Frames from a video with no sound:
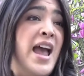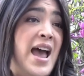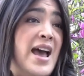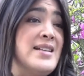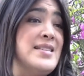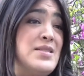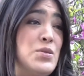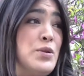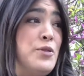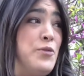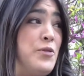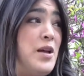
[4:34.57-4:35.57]
has sort
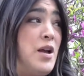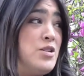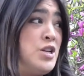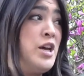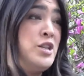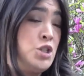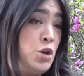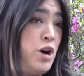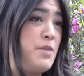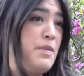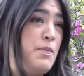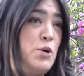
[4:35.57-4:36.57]
of to
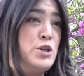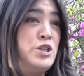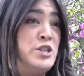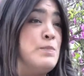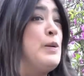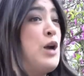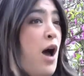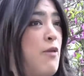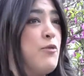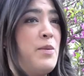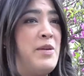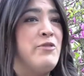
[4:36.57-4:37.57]
historic proportions put
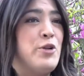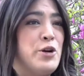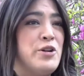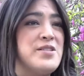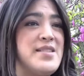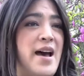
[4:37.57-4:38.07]
off women voters.